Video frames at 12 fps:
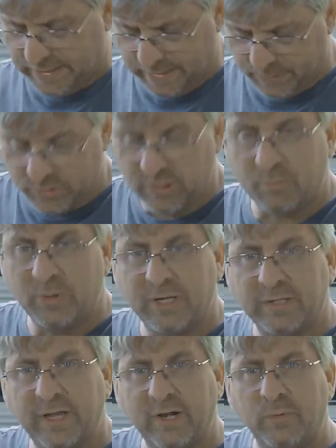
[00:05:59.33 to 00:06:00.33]
I'm sure I'll bring
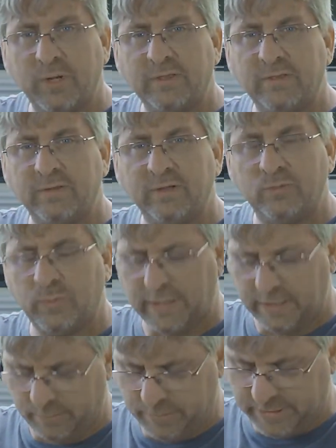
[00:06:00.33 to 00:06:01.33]
a lighter with as
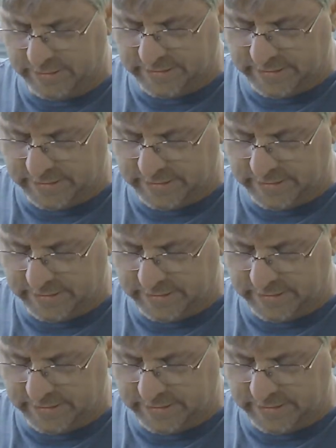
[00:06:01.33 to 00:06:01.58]
well, but